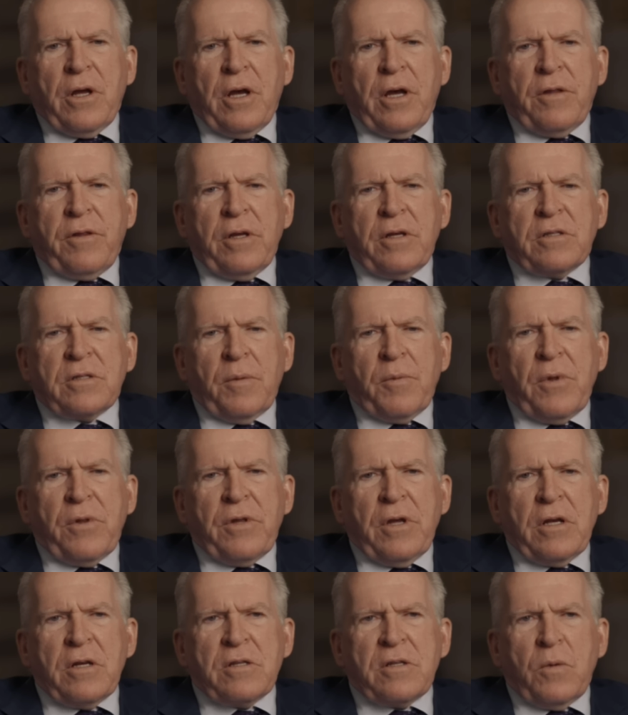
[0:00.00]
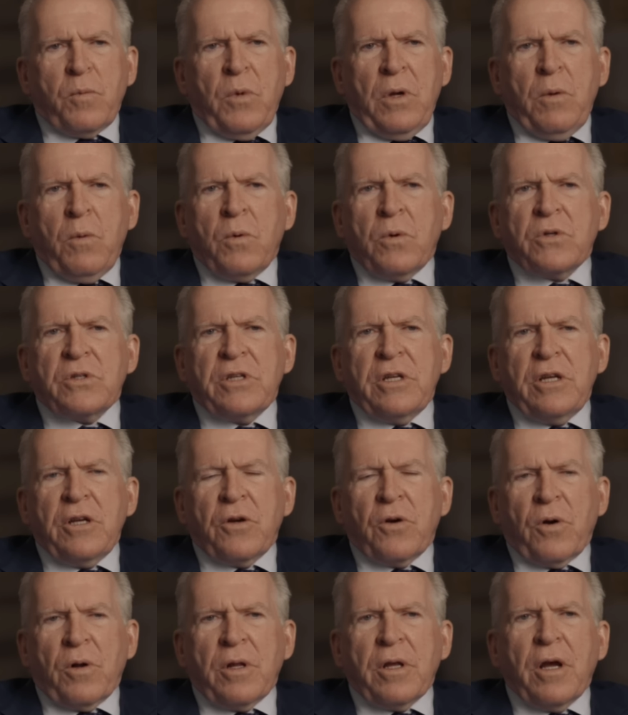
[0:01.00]
I think some of the things that we were
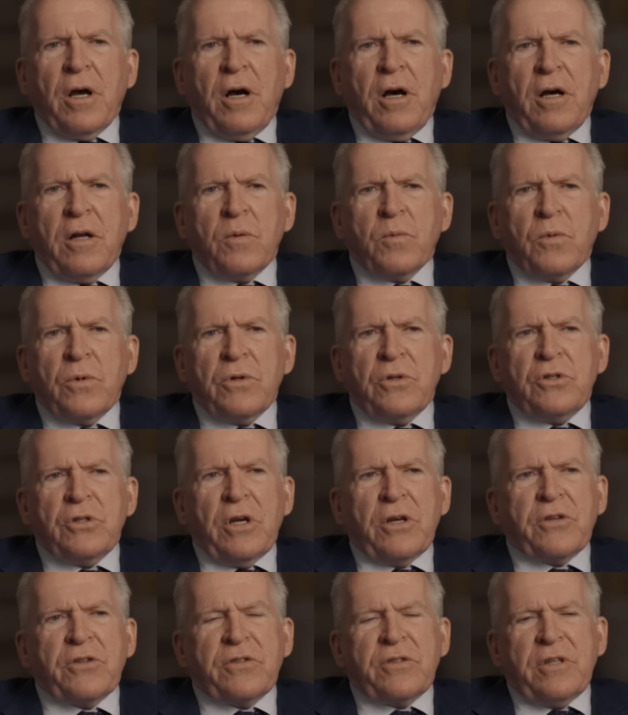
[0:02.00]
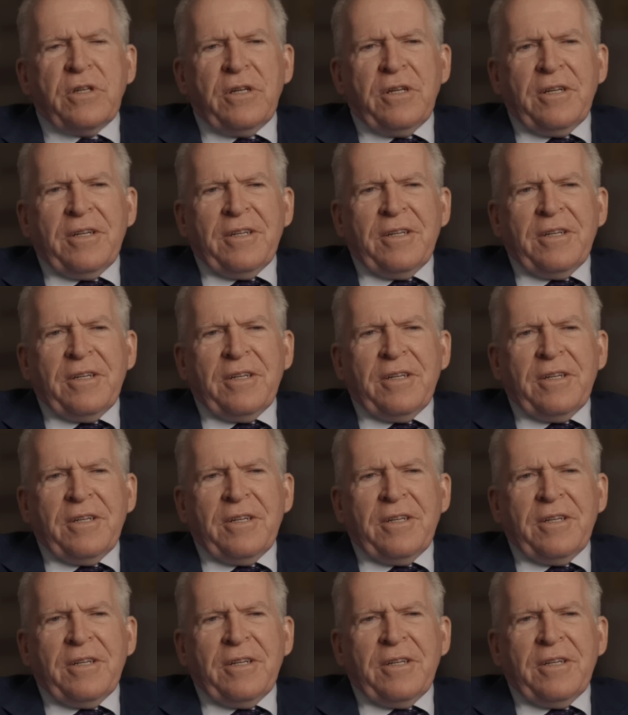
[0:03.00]
seeing early on were just